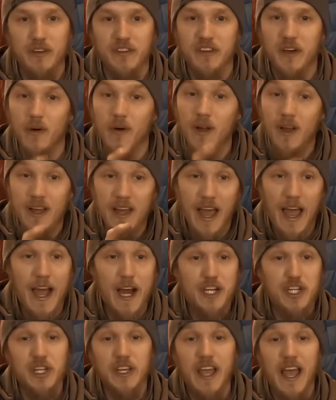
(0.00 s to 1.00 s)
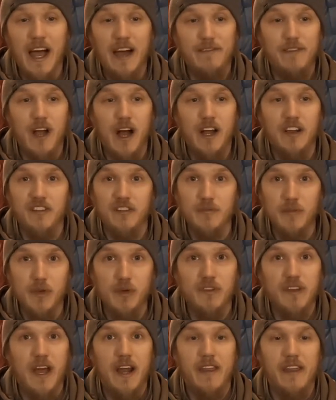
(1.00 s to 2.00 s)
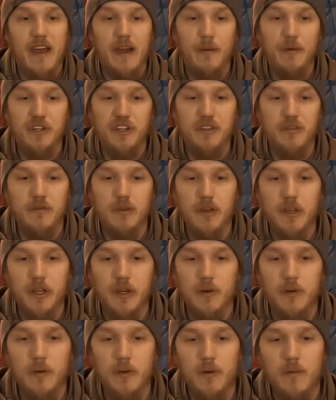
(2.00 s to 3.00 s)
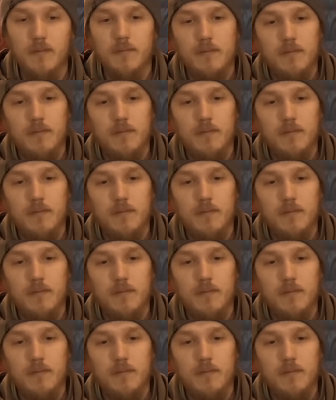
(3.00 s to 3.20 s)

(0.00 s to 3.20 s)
So actually have gotten some use out of that, which is really cool.